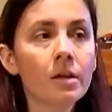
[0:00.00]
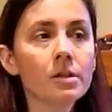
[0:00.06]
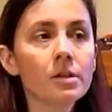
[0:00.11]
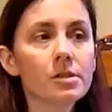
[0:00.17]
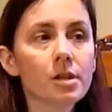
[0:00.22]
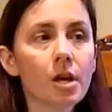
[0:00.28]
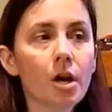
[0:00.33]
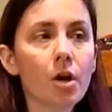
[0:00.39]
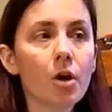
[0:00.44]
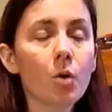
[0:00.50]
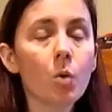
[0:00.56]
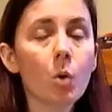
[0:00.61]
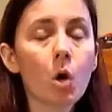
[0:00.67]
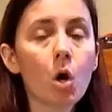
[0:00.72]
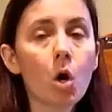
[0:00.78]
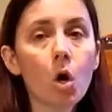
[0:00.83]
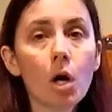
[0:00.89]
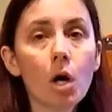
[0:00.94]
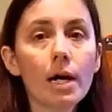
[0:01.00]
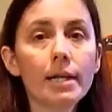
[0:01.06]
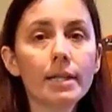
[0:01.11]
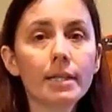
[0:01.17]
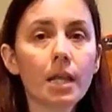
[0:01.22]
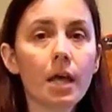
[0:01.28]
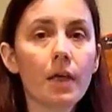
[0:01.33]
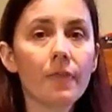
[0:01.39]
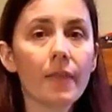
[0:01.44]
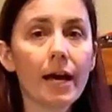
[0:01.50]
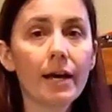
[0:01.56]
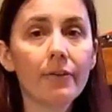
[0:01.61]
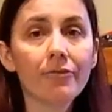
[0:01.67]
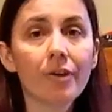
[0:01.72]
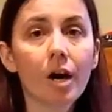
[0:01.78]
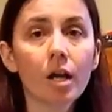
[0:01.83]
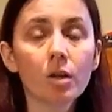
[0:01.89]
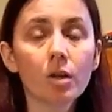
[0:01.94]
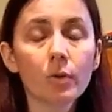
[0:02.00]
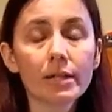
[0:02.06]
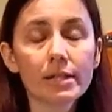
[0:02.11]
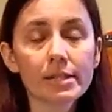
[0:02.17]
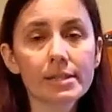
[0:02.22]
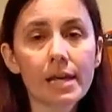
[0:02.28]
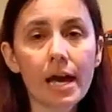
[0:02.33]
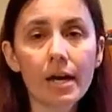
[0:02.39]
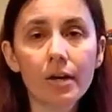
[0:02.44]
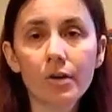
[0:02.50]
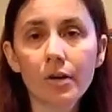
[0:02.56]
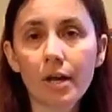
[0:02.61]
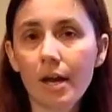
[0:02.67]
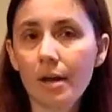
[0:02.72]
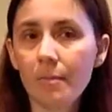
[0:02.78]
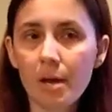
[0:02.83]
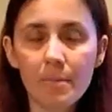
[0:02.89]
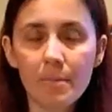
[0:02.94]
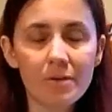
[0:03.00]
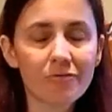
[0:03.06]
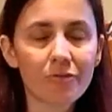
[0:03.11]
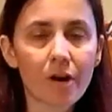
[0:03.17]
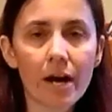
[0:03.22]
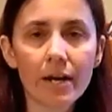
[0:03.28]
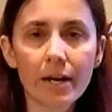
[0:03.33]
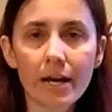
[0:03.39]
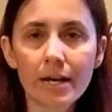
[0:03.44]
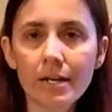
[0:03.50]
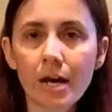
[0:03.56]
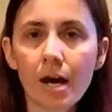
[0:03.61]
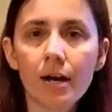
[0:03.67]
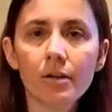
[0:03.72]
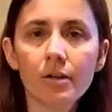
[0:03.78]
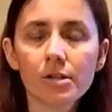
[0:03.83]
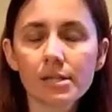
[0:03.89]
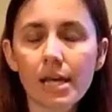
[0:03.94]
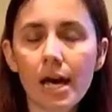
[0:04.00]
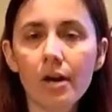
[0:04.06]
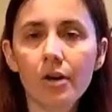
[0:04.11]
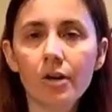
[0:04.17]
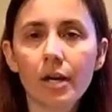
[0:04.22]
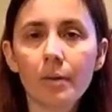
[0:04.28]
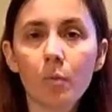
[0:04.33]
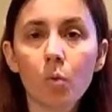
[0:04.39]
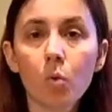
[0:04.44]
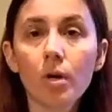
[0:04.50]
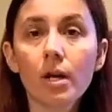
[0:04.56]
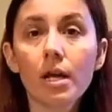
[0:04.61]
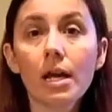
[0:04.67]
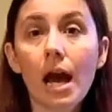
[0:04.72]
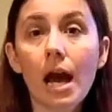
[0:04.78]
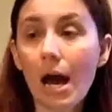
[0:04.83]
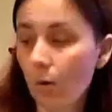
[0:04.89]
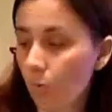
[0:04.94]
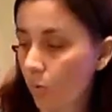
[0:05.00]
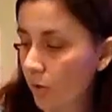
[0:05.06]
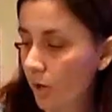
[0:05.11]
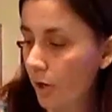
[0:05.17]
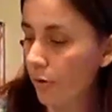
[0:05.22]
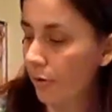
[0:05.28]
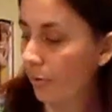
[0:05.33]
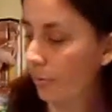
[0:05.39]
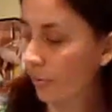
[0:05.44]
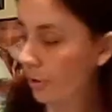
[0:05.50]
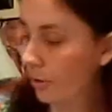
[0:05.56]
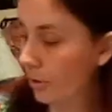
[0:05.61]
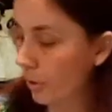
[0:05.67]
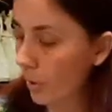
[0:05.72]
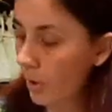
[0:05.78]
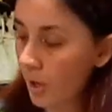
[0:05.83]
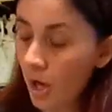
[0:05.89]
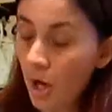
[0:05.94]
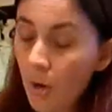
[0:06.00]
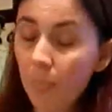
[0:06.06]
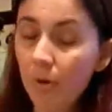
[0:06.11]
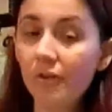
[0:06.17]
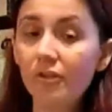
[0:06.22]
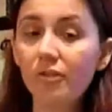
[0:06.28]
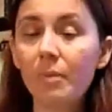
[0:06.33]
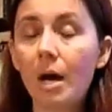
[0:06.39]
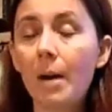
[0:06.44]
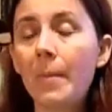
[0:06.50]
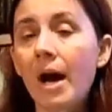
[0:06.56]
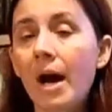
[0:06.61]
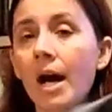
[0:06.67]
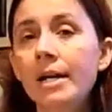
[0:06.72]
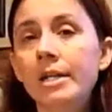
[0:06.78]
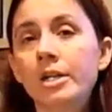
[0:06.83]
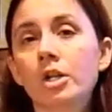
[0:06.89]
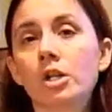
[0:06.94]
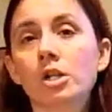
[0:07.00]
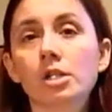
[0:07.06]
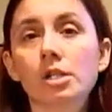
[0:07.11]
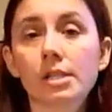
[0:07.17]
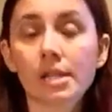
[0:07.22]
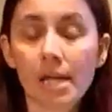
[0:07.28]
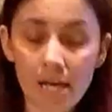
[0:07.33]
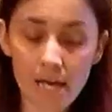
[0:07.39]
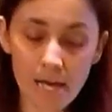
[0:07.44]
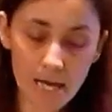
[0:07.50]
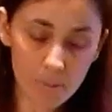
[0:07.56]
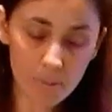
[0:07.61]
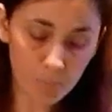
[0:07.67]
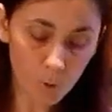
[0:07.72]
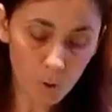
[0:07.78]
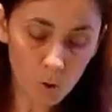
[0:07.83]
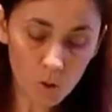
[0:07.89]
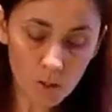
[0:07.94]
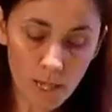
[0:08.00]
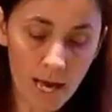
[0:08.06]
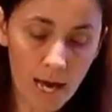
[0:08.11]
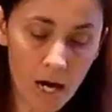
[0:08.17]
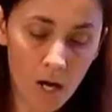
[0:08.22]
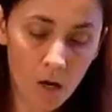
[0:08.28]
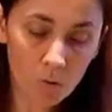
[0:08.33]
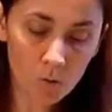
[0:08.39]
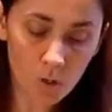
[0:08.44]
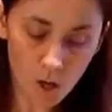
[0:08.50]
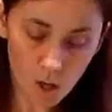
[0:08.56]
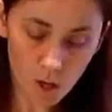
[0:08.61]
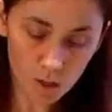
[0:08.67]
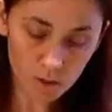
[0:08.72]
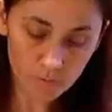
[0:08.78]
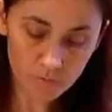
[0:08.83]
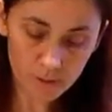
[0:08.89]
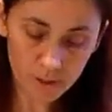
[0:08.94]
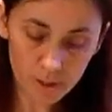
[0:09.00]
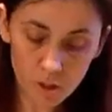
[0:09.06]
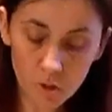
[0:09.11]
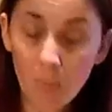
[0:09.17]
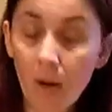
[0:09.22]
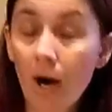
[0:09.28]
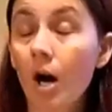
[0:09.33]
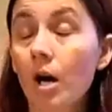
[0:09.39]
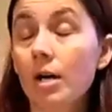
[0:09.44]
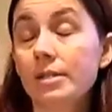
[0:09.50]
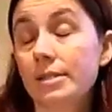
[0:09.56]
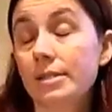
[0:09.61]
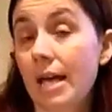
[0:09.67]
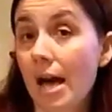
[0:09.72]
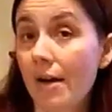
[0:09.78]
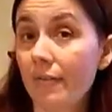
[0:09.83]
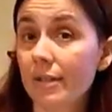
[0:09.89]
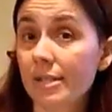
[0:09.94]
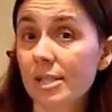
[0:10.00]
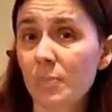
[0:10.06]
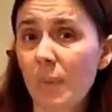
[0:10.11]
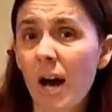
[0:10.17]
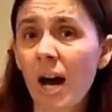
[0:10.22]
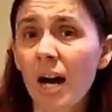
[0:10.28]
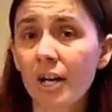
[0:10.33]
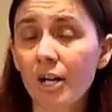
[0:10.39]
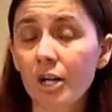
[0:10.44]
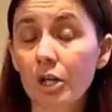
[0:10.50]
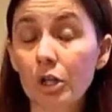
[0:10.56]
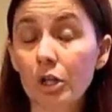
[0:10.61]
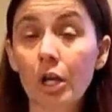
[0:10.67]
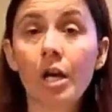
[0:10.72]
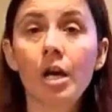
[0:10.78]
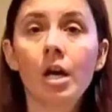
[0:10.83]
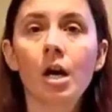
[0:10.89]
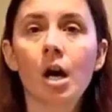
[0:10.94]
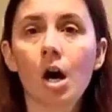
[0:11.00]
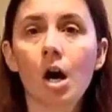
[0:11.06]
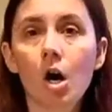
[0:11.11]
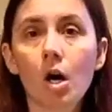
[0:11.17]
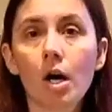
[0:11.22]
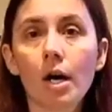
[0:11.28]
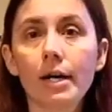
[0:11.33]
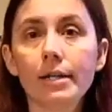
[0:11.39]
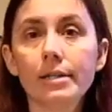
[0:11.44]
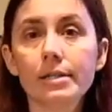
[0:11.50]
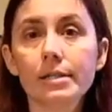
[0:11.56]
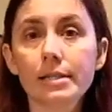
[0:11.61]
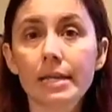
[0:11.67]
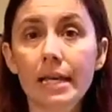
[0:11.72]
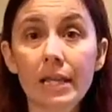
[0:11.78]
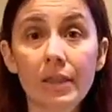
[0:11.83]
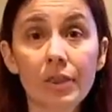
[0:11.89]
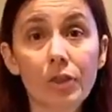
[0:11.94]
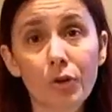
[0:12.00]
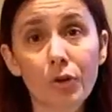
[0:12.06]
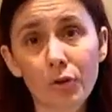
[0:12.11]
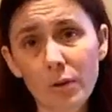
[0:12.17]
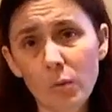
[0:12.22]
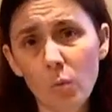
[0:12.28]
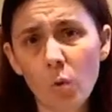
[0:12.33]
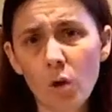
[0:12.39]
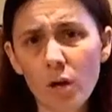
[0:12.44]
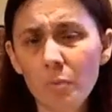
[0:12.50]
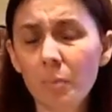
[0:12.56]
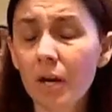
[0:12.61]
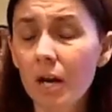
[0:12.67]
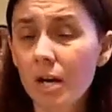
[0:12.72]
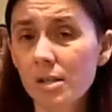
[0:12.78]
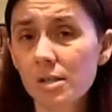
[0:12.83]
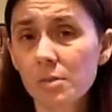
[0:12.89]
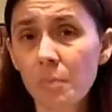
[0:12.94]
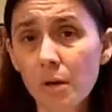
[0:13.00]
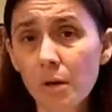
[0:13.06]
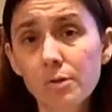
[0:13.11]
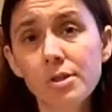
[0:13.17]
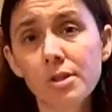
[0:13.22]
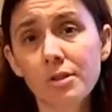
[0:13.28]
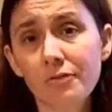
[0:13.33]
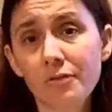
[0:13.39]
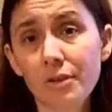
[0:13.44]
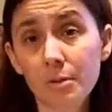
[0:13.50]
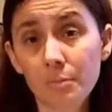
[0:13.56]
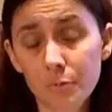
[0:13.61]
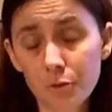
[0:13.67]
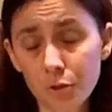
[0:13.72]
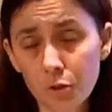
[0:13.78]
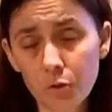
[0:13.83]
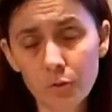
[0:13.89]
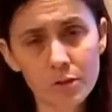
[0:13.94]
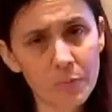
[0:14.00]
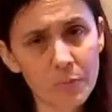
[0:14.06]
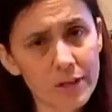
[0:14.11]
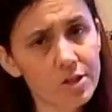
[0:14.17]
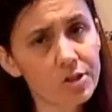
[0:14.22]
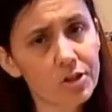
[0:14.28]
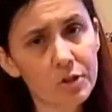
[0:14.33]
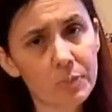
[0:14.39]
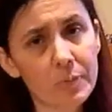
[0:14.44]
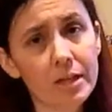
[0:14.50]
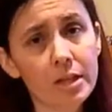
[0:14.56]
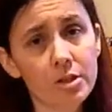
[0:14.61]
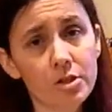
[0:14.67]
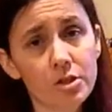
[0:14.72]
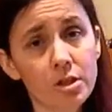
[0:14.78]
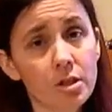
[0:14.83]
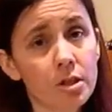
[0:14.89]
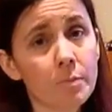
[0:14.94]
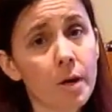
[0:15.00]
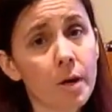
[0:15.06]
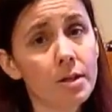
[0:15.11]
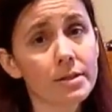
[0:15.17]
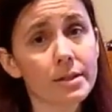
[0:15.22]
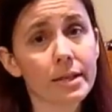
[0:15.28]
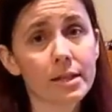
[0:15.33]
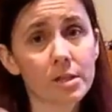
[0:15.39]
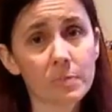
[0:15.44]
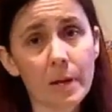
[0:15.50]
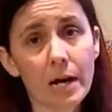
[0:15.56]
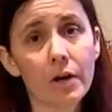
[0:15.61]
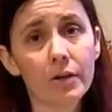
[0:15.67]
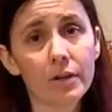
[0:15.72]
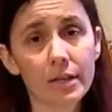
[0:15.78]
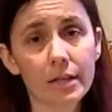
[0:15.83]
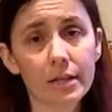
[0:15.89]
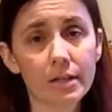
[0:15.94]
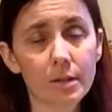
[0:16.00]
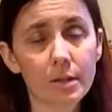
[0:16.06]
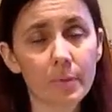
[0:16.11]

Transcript: So on that following Saturday, maybe Friday night or Saturday morning, I will go through both my binders and pull out all of the coupons that have expired on 10/31, because most of them do, especially the P&G coupons that expire at the end of the